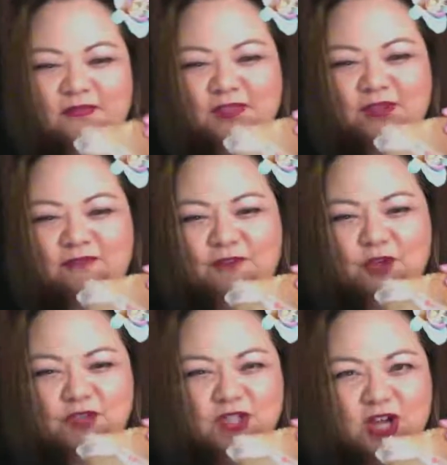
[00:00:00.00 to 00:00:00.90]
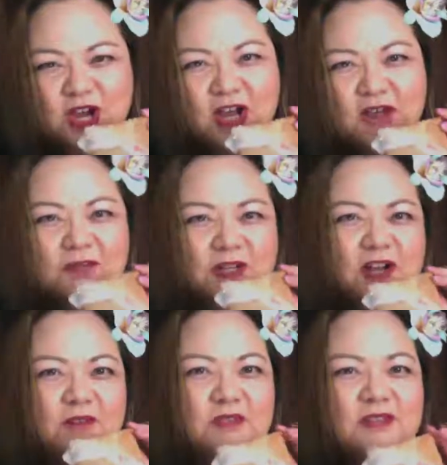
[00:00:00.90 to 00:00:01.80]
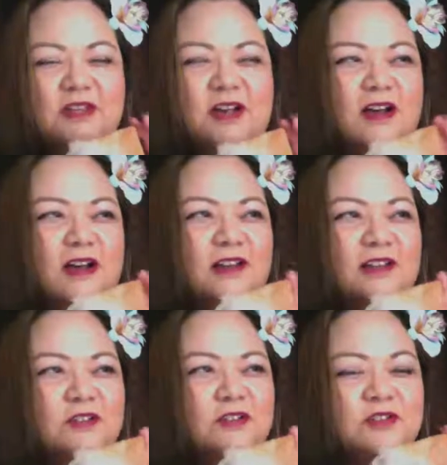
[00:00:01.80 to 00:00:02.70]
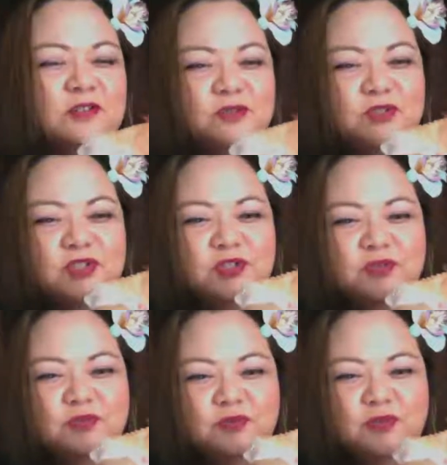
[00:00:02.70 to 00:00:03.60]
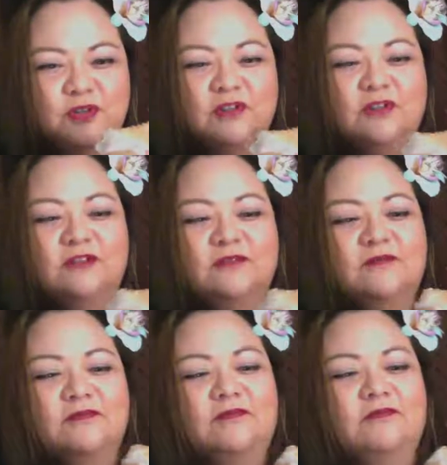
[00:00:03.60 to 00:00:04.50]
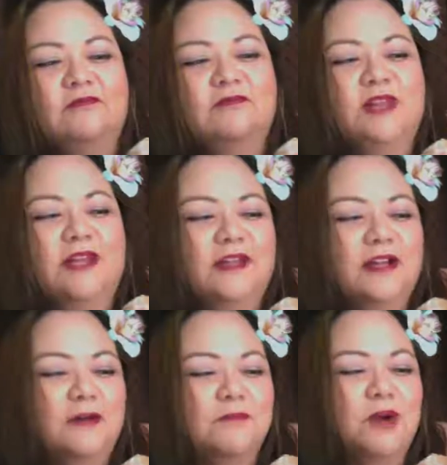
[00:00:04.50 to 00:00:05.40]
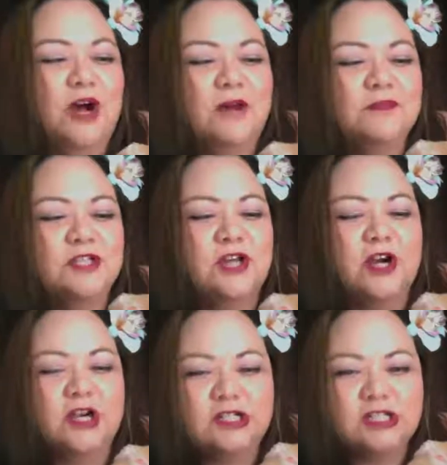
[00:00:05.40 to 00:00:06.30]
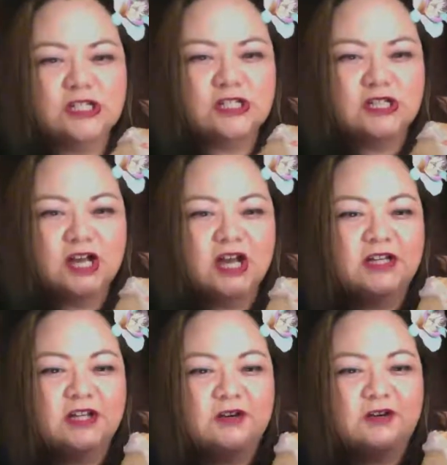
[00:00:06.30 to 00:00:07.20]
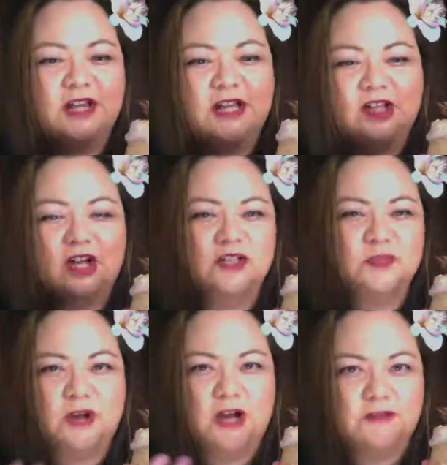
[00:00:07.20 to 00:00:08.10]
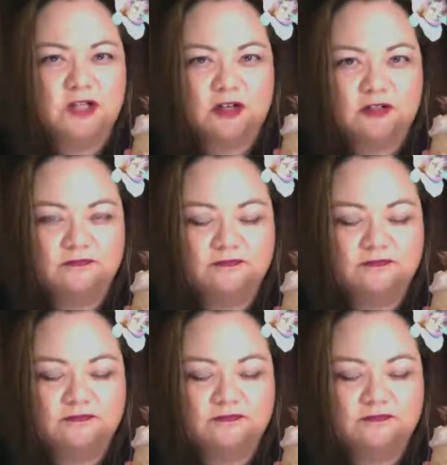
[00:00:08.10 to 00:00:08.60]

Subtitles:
the first time that I was introduced to like a Pop-Tart, not your Kellogg's Pop-Tart,